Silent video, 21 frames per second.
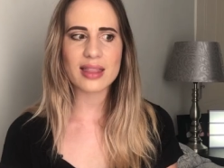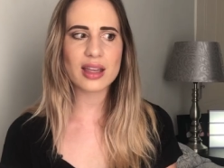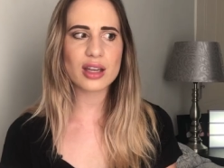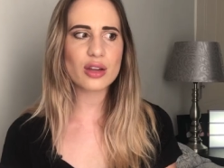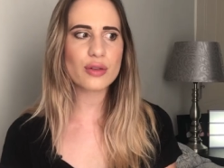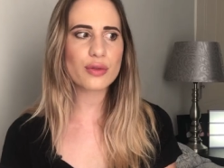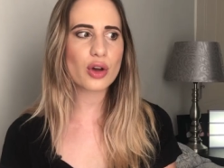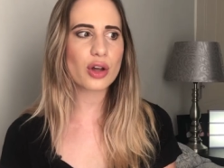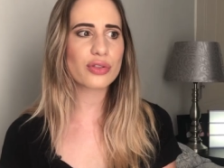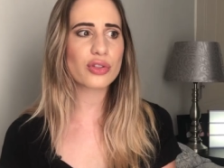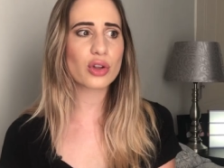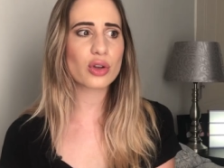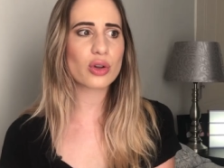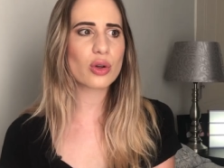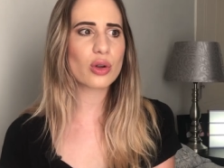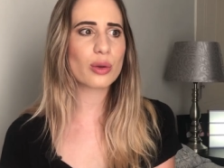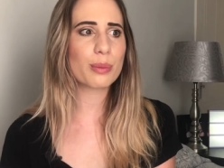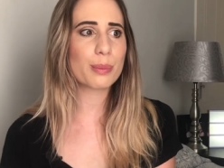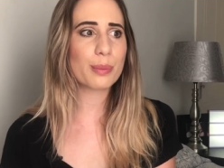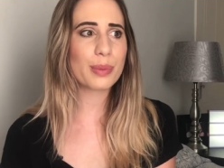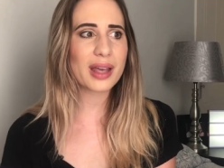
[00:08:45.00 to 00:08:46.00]
then you've got the
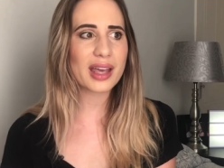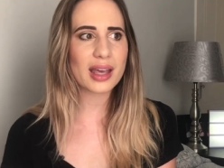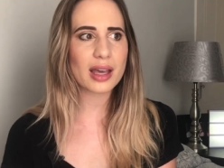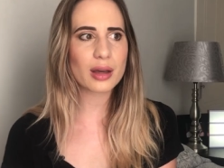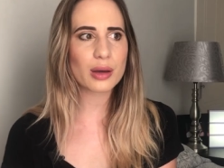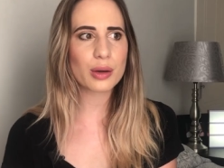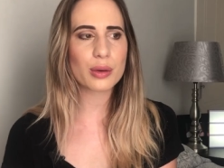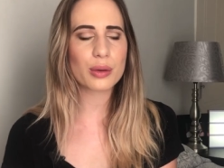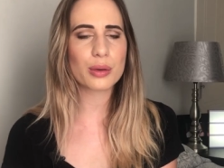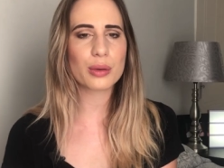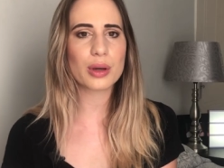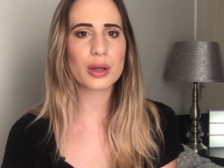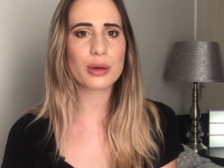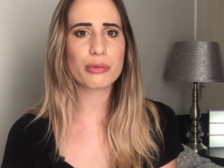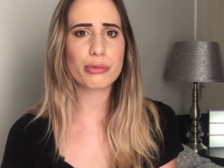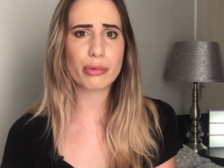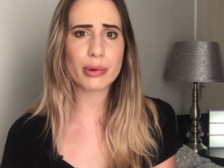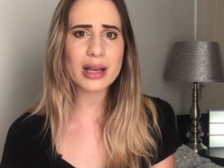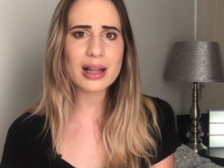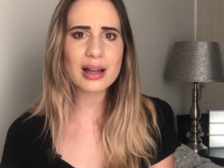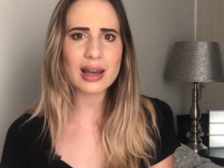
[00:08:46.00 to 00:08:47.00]
girl Beck, who in
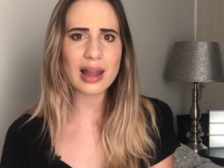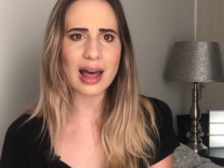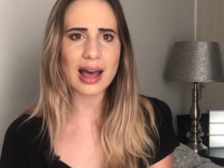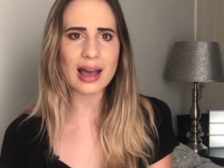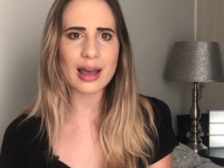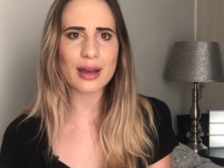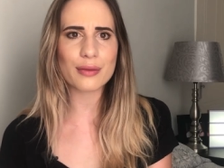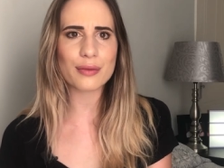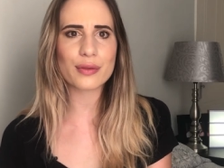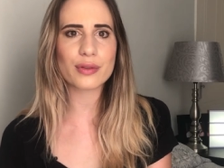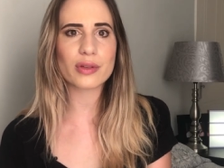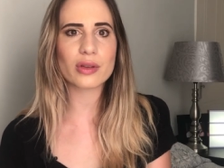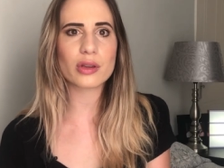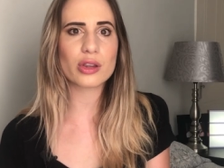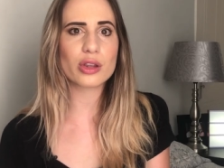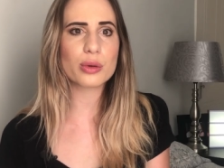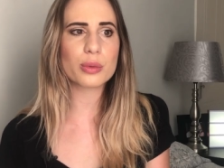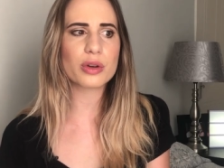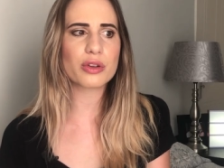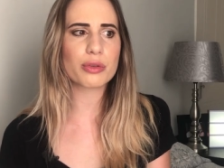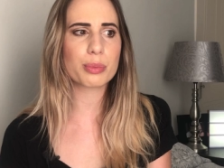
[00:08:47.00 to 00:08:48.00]
real life,
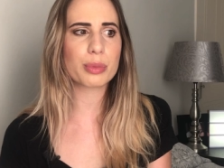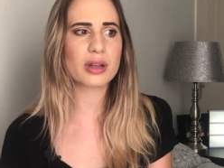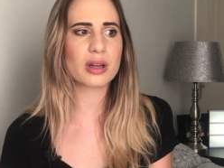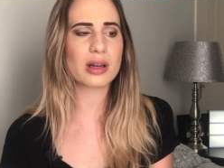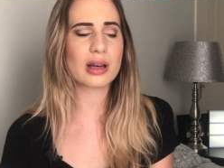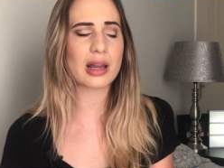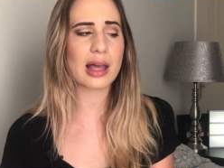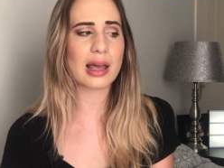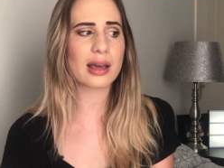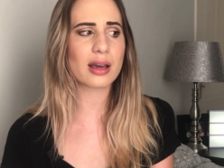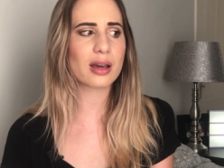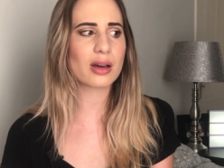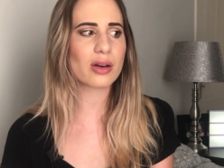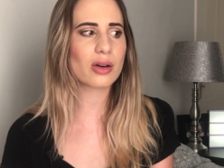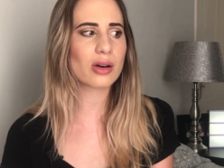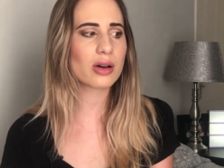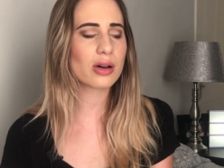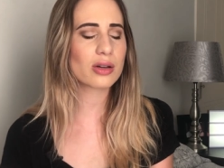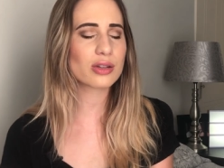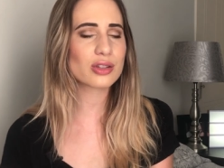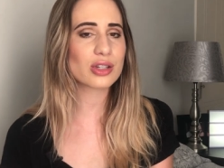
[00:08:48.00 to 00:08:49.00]
you would have been like,
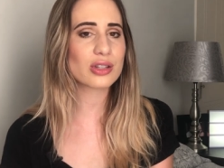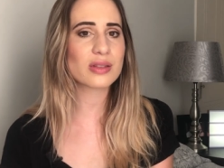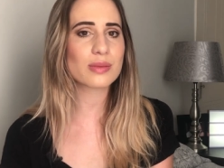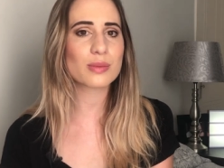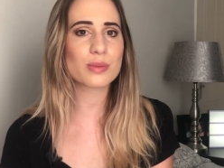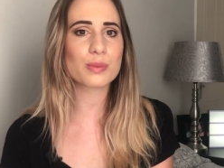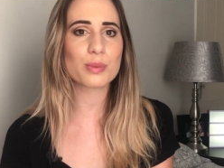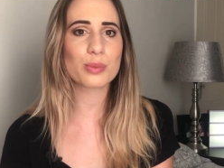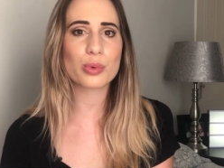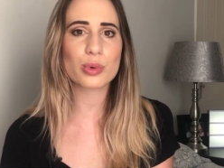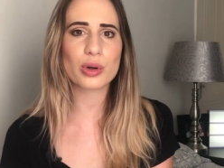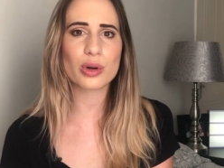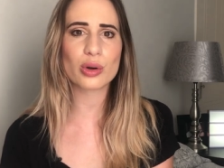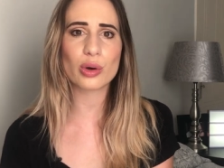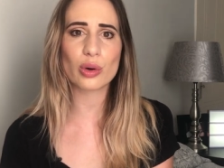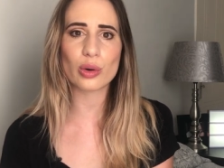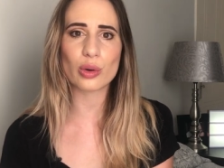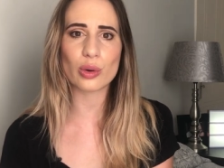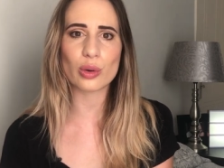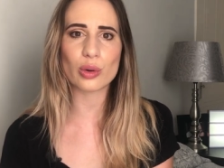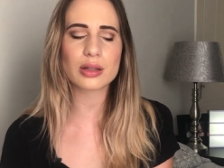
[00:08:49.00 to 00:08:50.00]
oh, she's poor
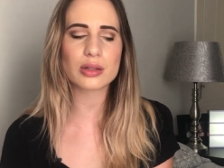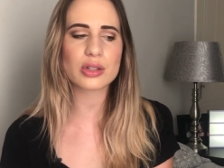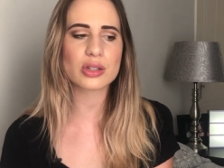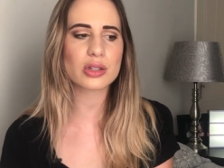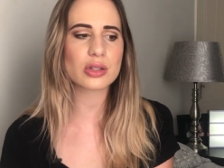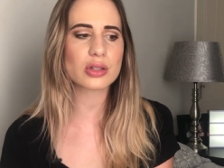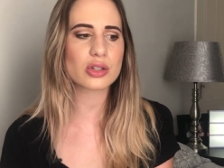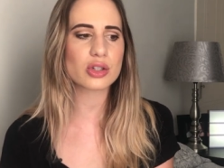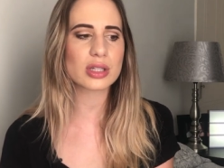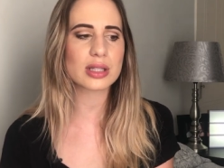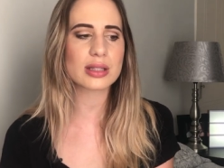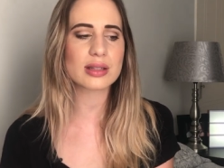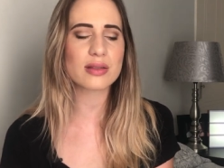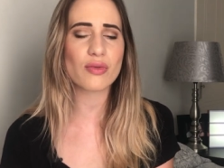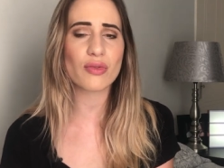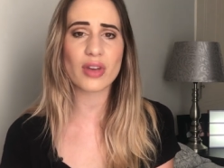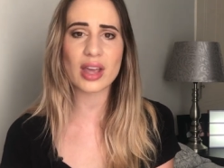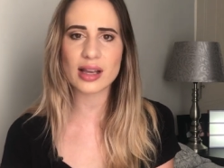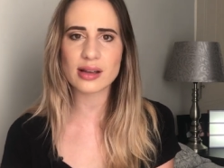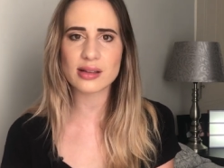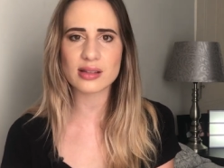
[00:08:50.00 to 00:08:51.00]
girl, she's a
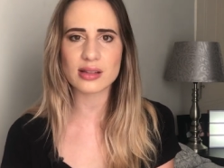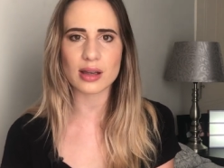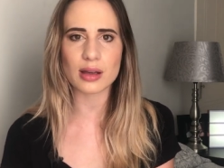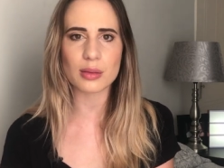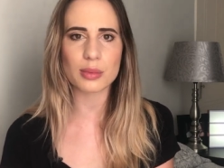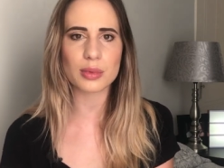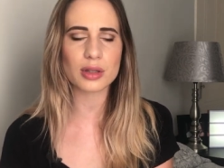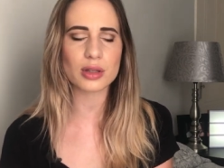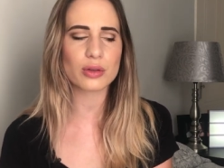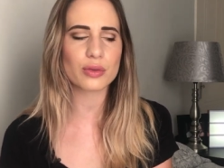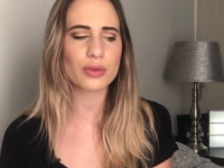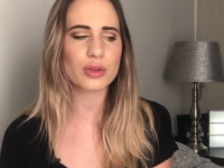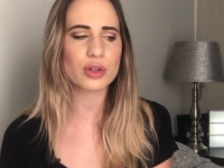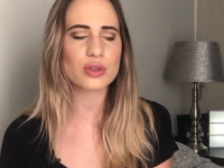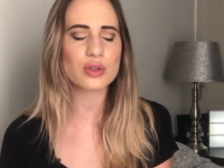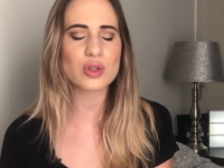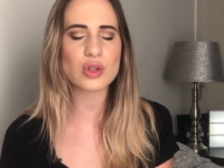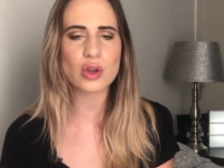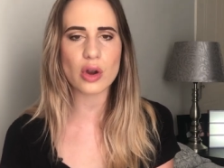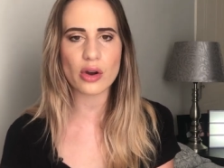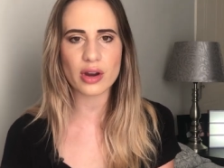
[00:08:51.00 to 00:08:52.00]
victim, and you'd feel
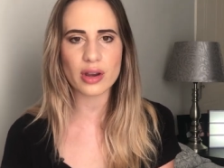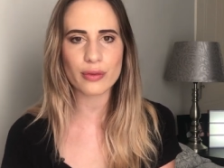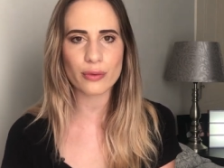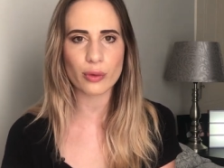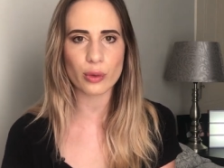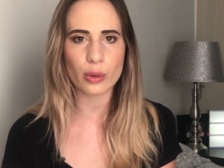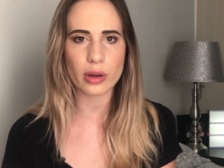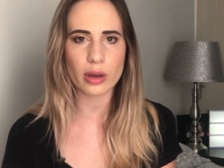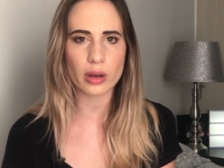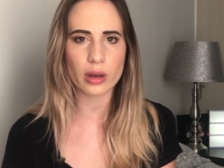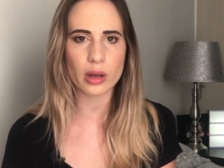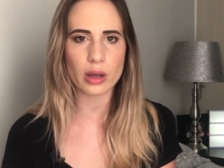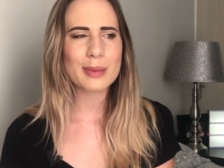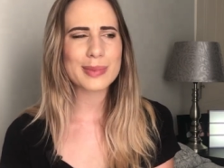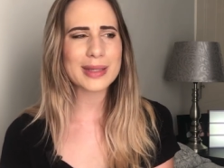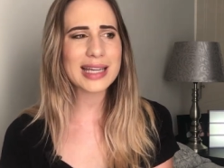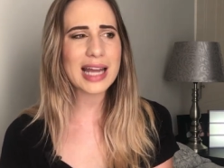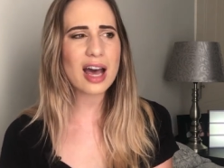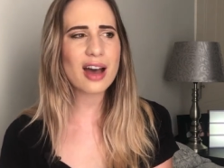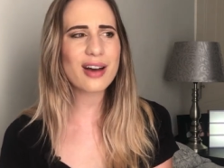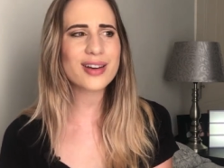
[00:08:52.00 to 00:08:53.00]
sorry for her.
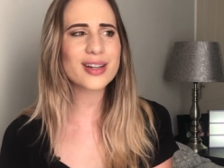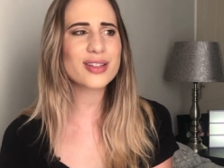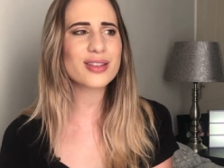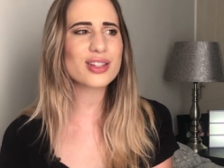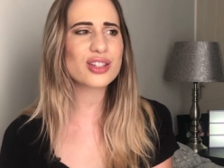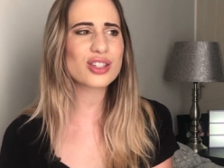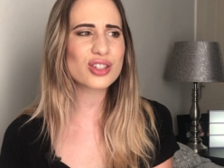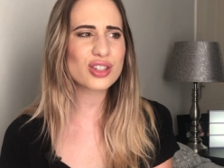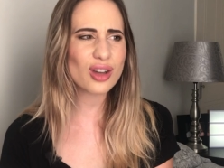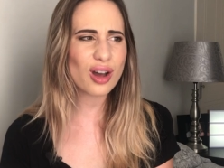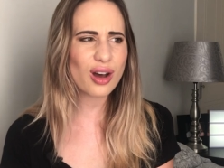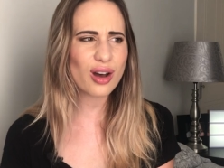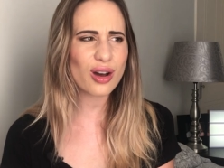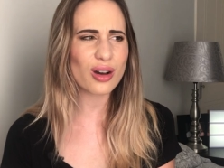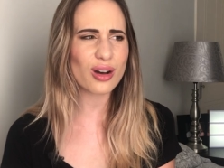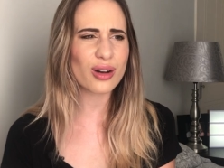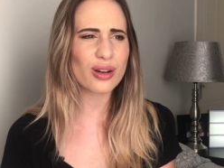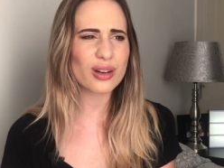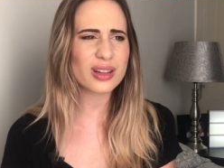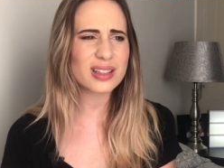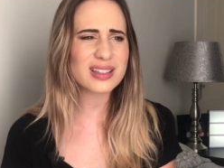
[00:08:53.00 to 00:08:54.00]
But now in the
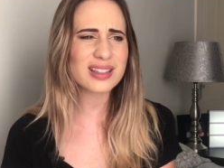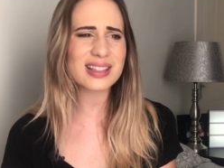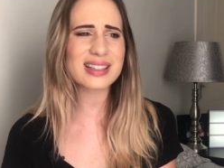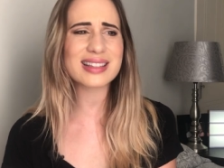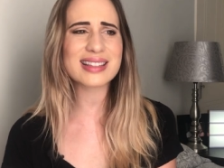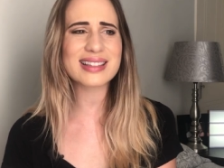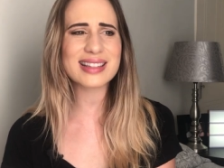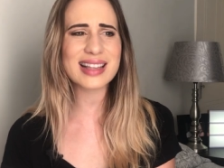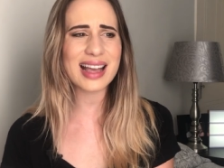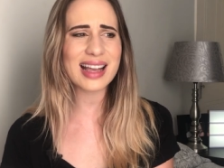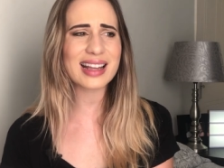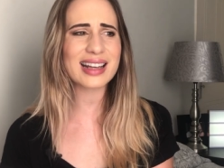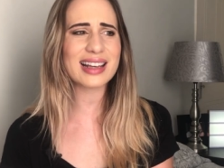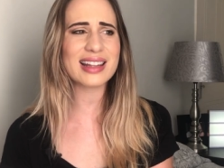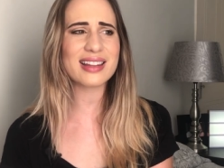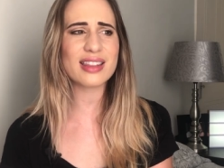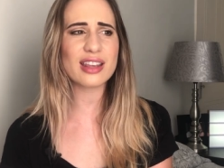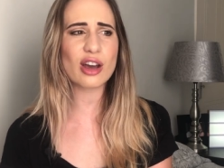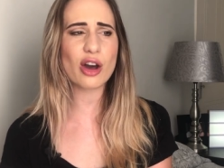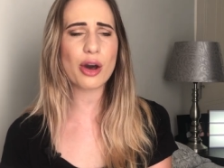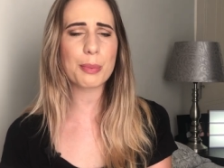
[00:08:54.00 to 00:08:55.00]
show, it's exactly
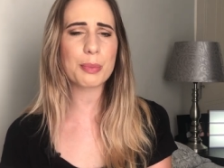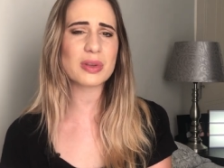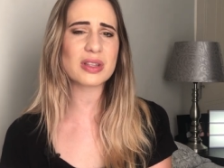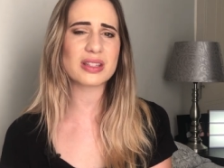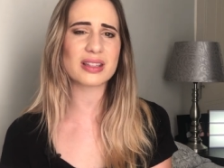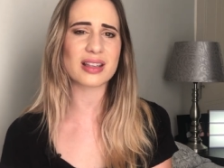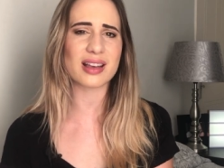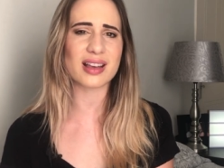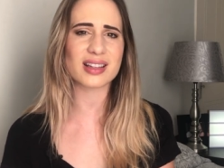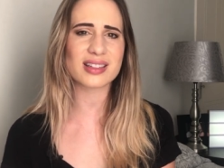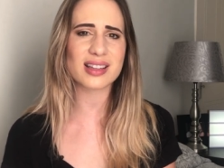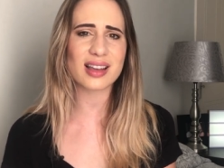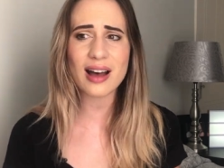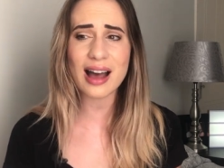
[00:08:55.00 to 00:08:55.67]
the opposite.